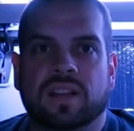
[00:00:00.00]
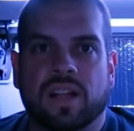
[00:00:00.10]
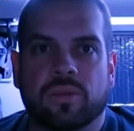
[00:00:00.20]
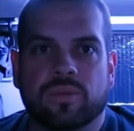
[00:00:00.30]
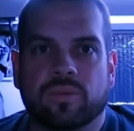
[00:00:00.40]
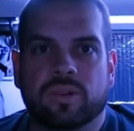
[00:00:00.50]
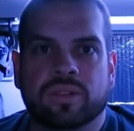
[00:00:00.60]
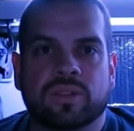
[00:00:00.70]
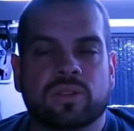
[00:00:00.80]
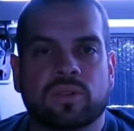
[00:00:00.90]
Hello
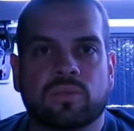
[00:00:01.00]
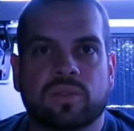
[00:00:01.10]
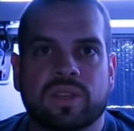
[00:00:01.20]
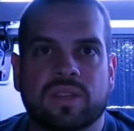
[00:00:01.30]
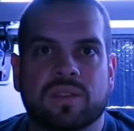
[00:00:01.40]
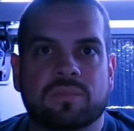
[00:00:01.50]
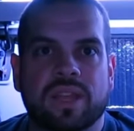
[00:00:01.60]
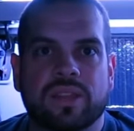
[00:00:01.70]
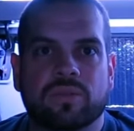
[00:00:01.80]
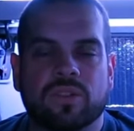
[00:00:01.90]
everyone, we
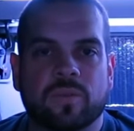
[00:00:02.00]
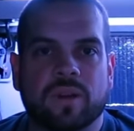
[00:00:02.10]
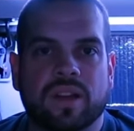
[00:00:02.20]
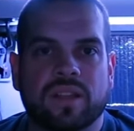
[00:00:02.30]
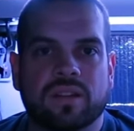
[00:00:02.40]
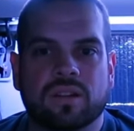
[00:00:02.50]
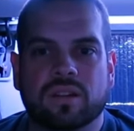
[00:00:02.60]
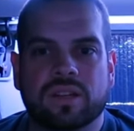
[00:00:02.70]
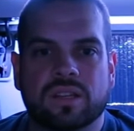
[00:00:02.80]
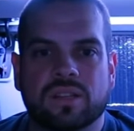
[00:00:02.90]
made it to our spot here
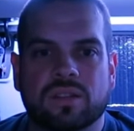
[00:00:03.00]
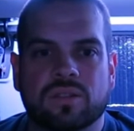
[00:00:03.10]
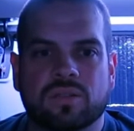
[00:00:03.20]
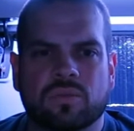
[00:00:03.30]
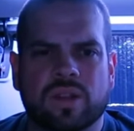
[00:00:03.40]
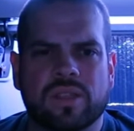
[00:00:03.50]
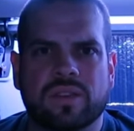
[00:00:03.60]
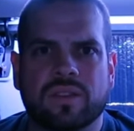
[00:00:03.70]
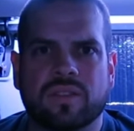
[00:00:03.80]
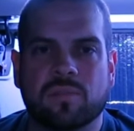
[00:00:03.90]
in what I
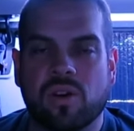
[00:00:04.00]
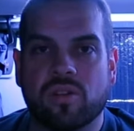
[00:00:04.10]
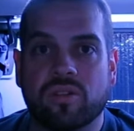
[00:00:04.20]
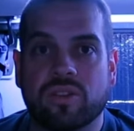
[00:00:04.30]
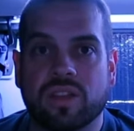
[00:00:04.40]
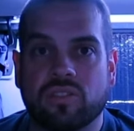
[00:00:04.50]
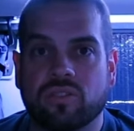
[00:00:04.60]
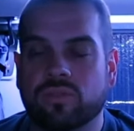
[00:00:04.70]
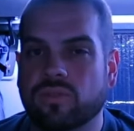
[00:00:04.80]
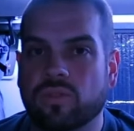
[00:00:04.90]
think is the Mount Hood
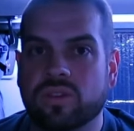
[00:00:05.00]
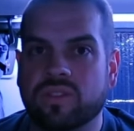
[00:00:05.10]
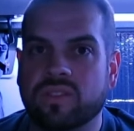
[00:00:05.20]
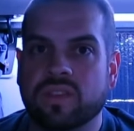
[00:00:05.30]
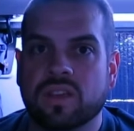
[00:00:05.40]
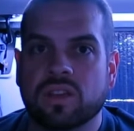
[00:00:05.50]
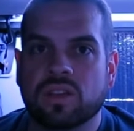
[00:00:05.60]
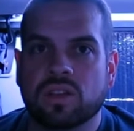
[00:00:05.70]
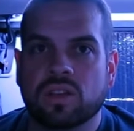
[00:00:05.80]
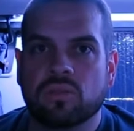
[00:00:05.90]
National Forest.
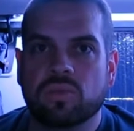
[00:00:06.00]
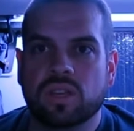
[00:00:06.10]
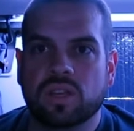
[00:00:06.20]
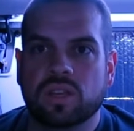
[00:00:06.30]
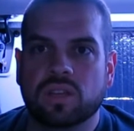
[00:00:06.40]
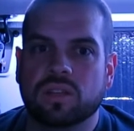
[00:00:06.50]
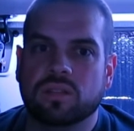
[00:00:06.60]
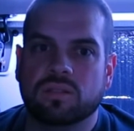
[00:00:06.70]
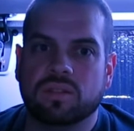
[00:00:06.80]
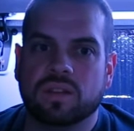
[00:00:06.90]

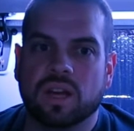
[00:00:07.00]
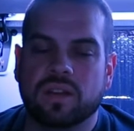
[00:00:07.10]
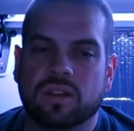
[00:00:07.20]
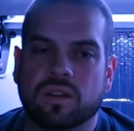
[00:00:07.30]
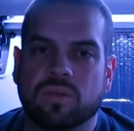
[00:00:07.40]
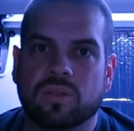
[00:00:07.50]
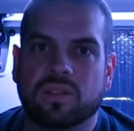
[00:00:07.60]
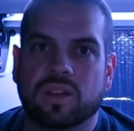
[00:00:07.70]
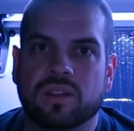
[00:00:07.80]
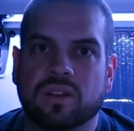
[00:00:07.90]
We got here when it was
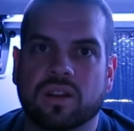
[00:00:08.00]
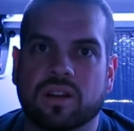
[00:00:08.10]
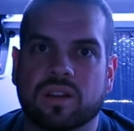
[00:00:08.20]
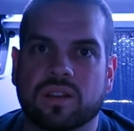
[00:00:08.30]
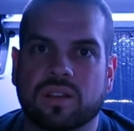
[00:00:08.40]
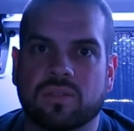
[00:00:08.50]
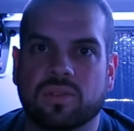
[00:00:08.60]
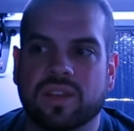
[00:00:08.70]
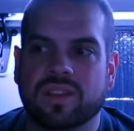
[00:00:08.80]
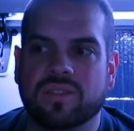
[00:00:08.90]
kind of dark and
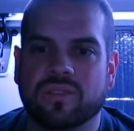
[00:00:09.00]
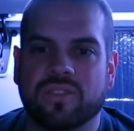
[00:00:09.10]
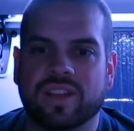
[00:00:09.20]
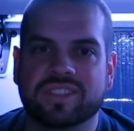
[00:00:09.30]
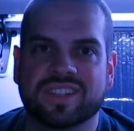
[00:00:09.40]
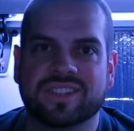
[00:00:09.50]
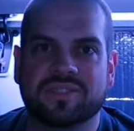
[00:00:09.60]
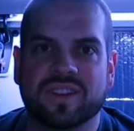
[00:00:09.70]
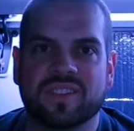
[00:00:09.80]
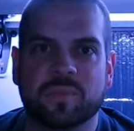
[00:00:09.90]
we had to use the flashlight to
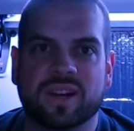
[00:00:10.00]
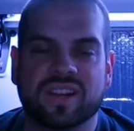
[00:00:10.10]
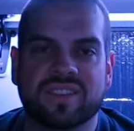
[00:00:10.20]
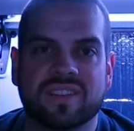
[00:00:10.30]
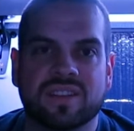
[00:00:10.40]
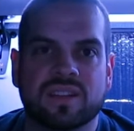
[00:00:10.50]
find spots.